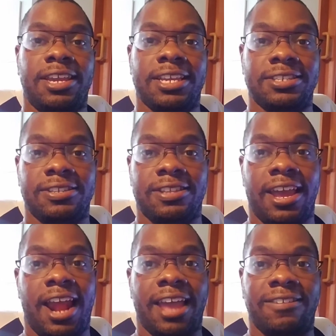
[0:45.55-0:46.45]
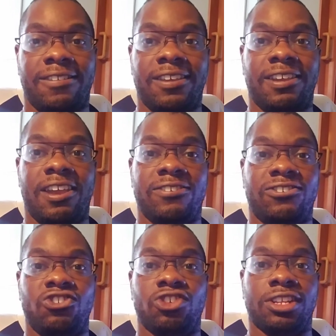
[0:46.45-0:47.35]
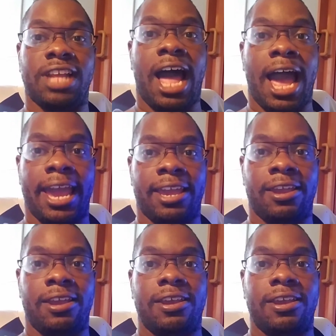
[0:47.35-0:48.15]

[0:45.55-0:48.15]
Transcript: is is that I think it's July